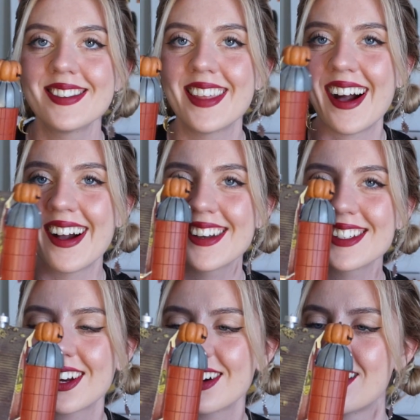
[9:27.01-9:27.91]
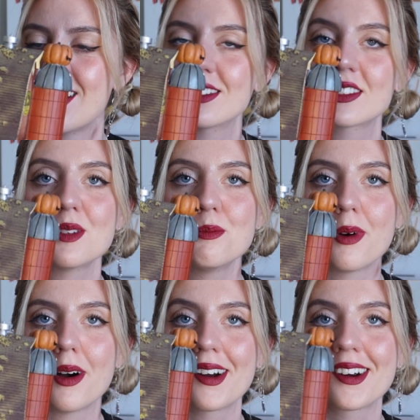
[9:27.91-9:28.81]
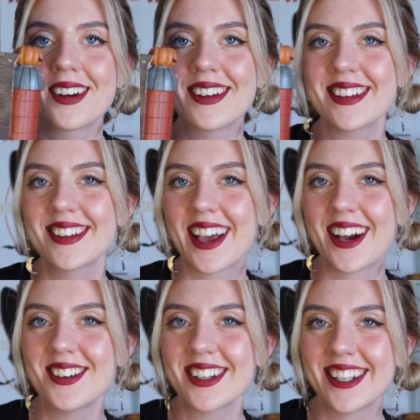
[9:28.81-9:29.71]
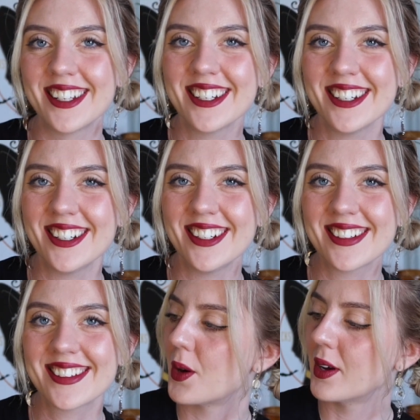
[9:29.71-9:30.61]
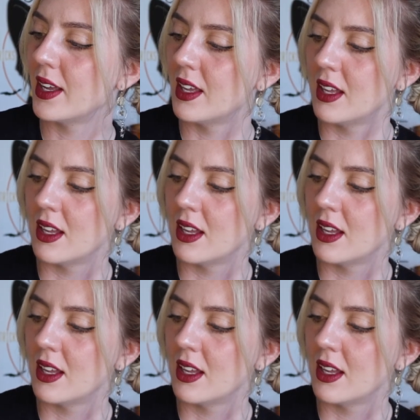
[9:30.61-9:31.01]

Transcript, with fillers: that is our haunted barn. How cute. So